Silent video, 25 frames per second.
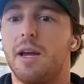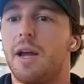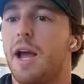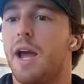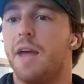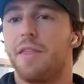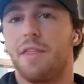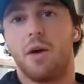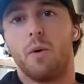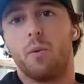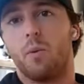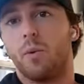
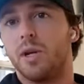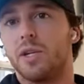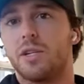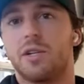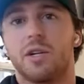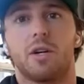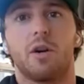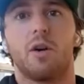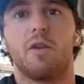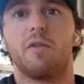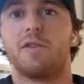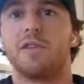And then we
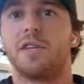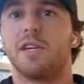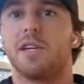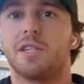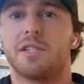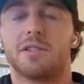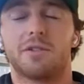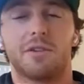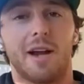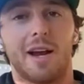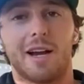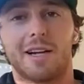took over the
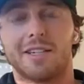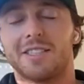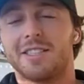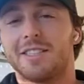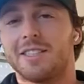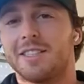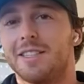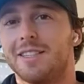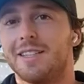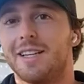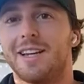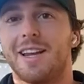
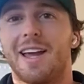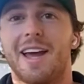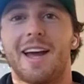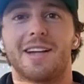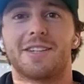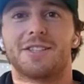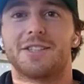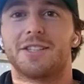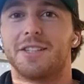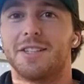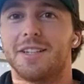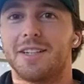extraction. And then
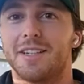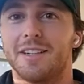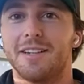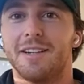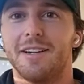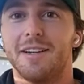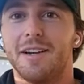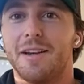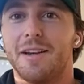actually,